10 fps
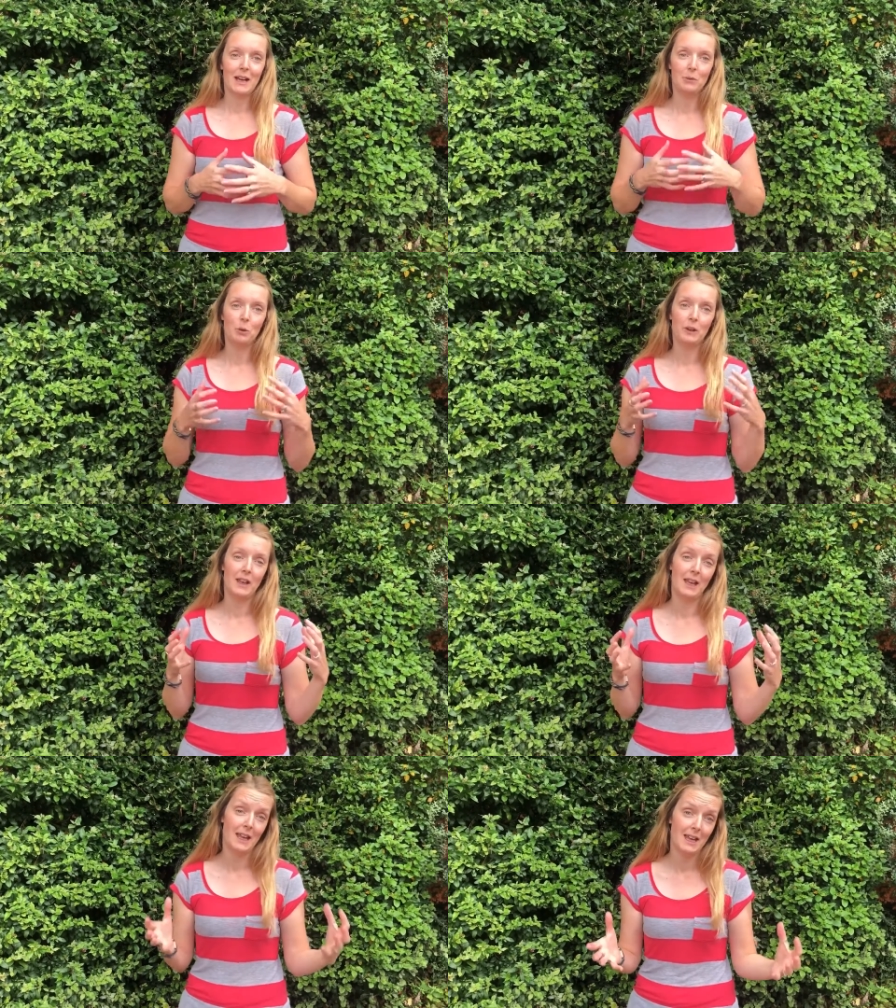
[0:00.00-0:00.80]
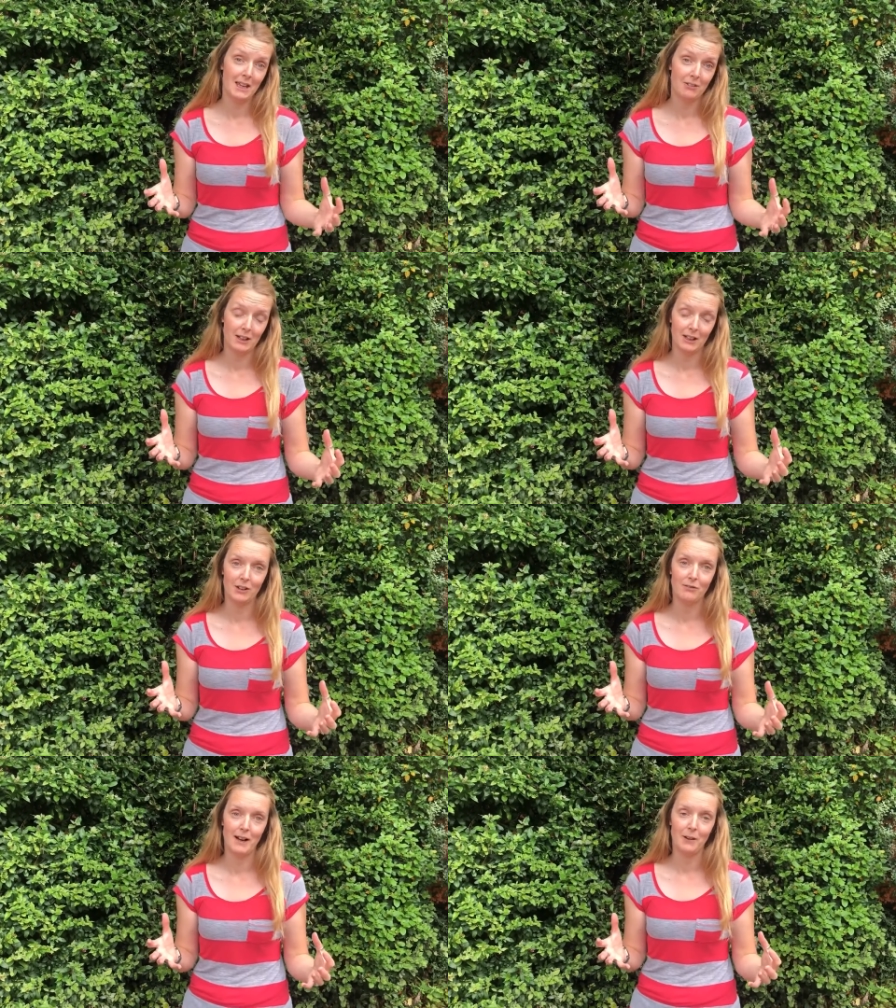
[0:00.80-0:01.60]
And what are they hearing
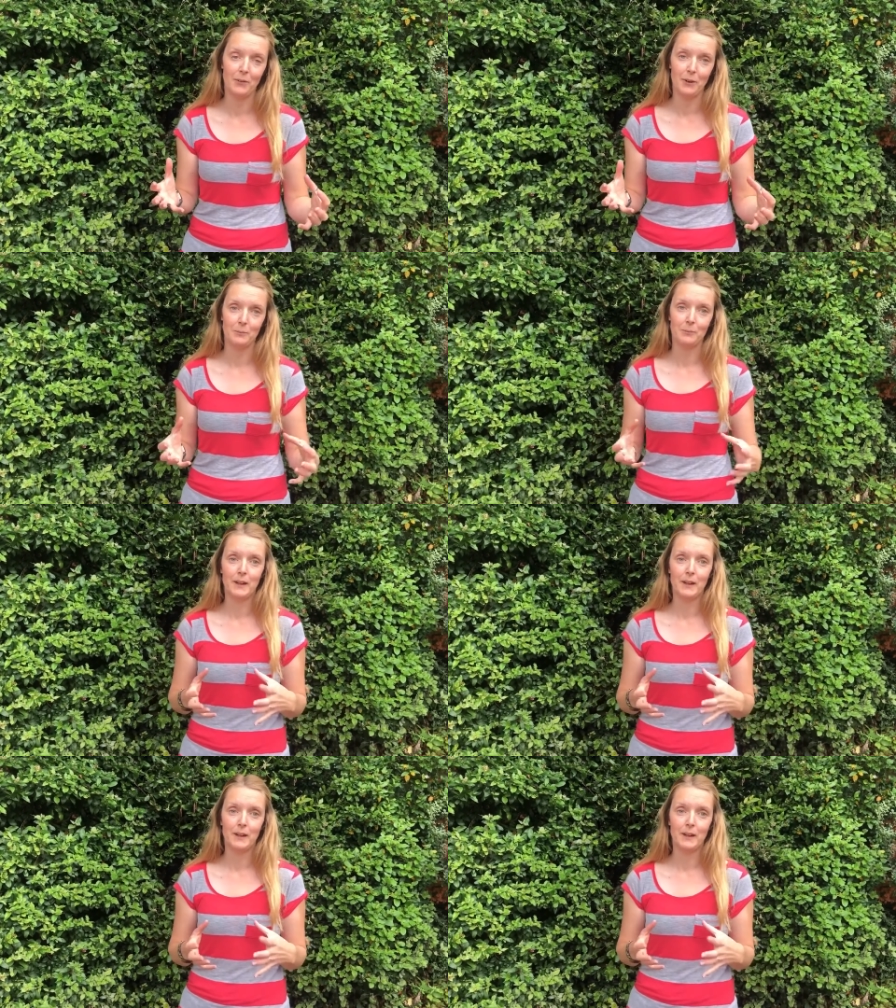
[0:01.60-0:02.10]
around them?